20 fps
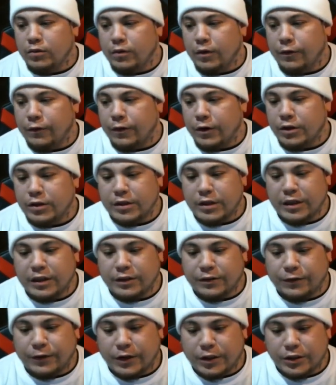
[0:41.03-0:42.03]
first
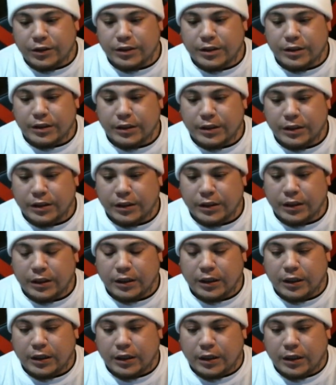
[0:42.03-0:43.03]
things first,
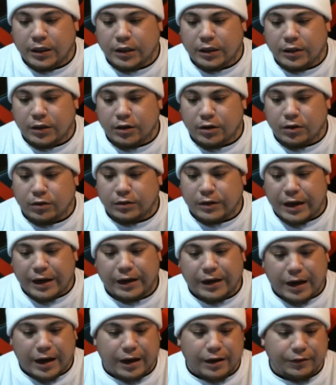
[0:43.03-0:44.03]
thank
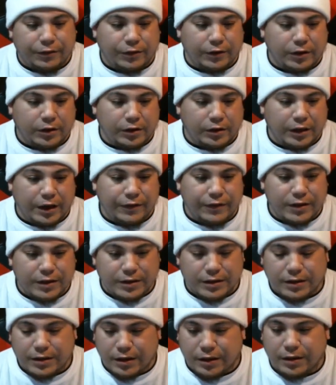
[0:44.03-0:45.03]
God for giving
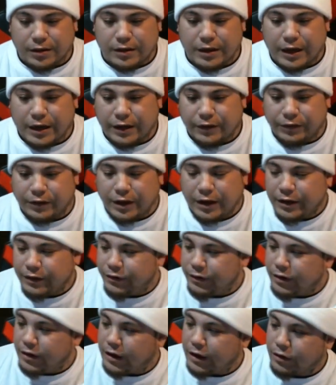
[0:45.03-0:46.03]
us another day of
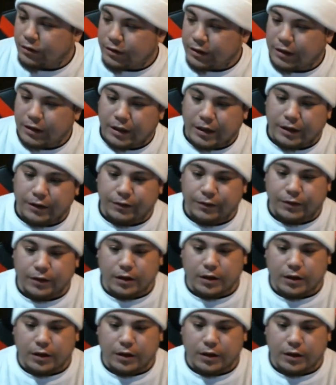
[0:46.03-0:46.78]
life, healthy life.